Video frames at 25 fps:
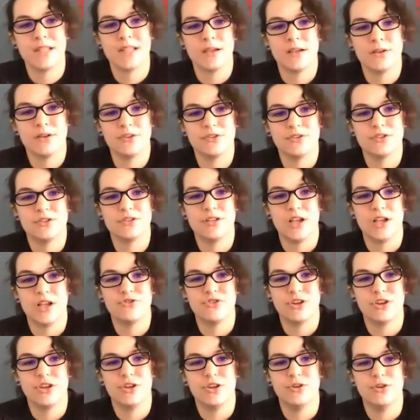Such a
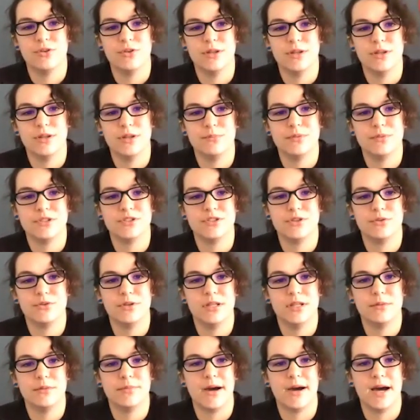cutie
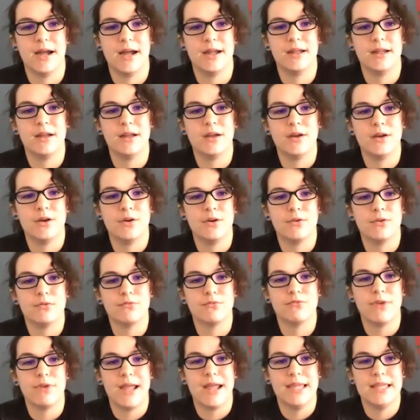patootie pie
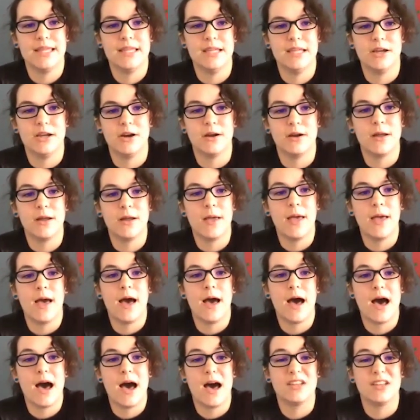right here.
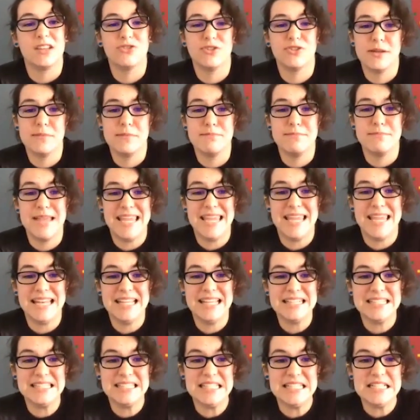During
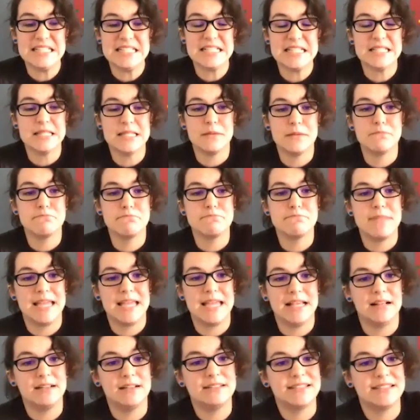mating season, the
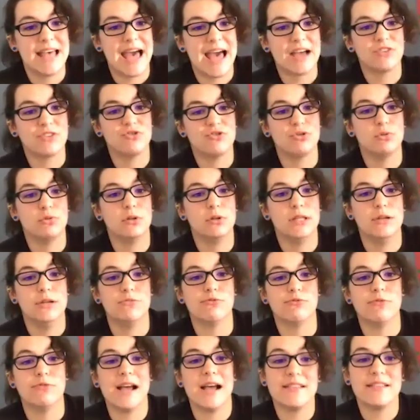males actually
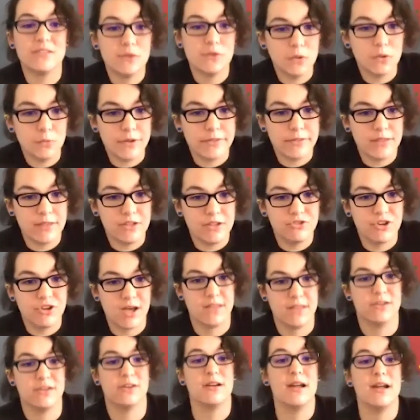wrestle with each
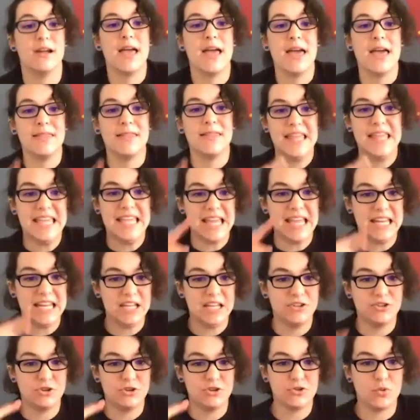other. They get
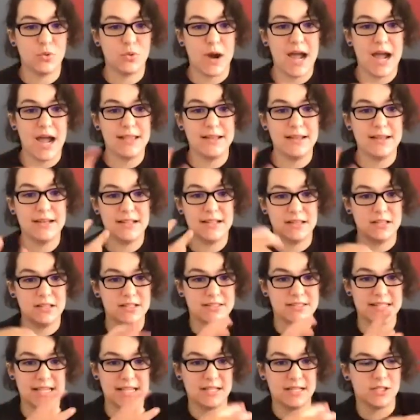intertwined. It looks
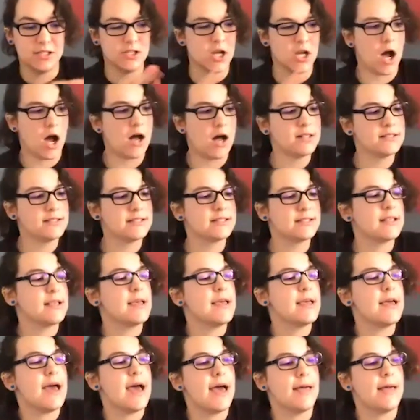like knots,
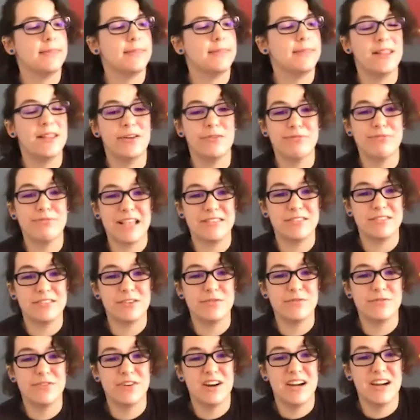and they'll
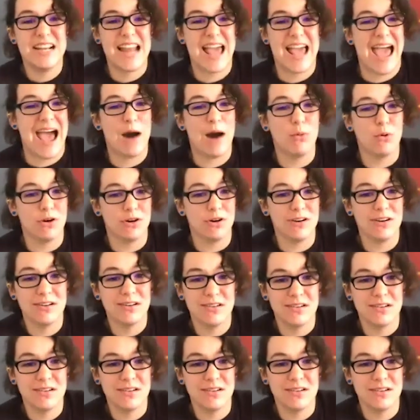wrestle for an hour.